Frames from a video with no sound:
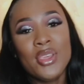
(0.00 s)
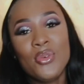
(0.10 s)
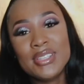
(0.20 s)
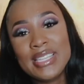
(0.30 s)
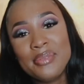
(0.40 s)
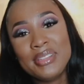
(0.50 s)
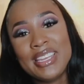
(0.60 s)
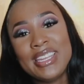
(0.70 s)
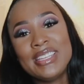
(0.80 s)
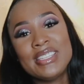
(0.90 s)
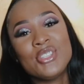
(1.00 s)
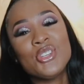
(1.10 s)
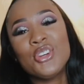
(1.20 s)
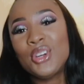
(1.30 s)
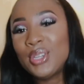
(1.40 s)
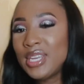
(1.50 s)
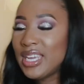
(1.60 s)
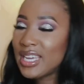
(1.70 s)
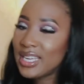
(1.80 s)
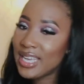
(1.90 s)
What's up, ladies? It's your girl
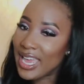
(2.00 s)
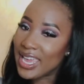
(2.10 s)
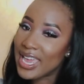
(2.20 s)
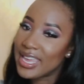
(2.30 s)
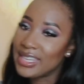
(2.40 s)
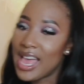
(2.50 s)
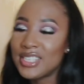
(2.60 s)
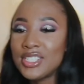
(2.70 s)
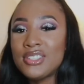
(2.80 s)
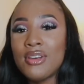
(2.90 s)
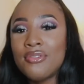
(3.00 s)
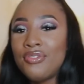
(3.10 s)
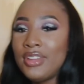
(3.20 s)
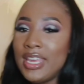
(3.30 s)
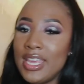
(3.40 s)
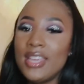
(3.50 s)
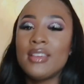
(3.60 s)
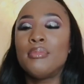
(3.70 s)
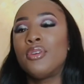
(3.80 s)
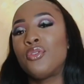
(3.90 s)
Nia, aka Lashes on
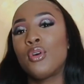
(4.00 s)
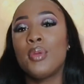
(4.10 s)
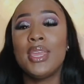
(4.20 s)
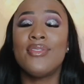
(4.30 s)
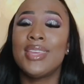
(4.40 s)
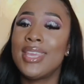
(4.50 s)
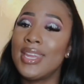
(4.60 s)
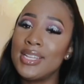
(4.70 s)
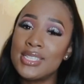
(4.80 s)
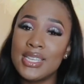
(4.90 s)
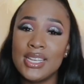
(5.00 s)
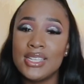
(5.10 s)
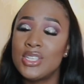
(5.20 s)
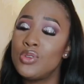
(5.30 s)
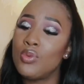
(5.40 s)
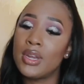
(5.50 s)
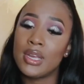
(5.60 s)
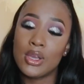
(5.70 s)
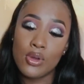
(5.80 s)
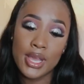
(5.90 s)
Fleek. Before we even get into this, you want
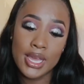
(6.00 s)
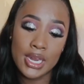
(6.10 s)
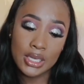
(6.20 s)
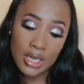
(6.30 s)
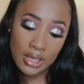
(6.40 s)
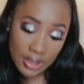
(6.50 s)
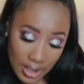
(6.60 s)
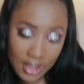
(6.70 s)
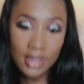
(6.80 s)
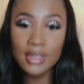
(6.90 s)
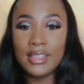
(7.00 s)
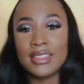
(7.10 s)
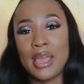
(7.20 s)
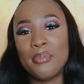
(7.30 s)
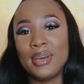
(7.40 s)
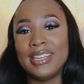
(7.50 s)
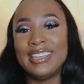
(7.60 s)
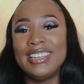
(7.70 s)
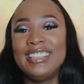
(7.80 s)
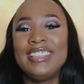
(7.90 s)
to go ahead and click that
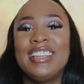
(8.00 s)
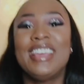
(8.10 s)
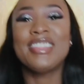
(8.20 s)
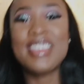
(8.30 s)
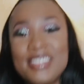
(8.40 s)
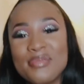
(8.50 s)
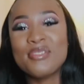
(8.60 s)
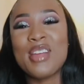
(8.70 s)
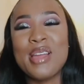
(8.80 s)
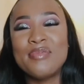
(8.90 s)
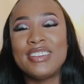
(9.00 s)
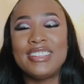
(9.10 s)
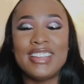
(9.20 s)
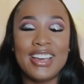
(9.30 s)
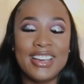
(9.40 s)
button, that subscribe button.